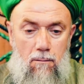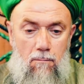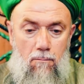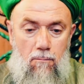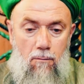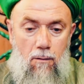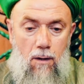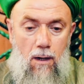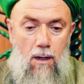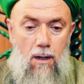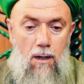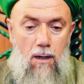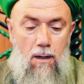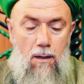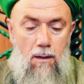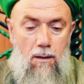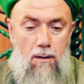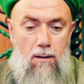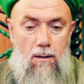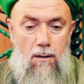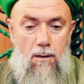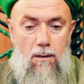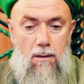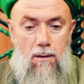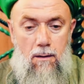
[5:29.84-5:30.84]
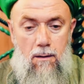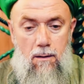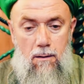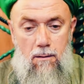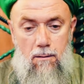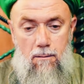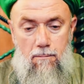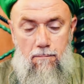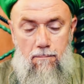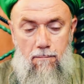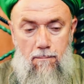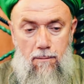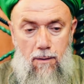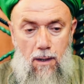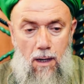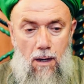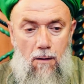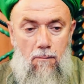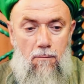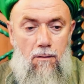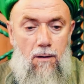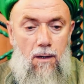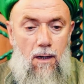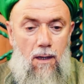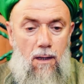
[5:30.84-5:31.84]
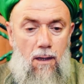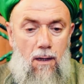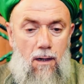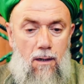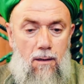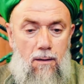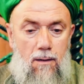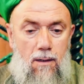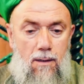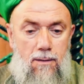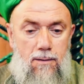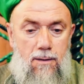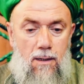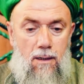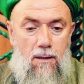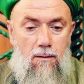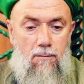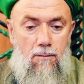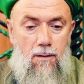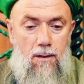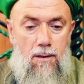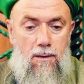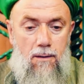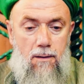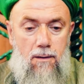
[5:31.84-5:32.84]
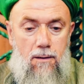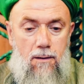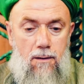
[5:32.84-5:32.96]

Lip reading: Buraya evliyaların nazarı var.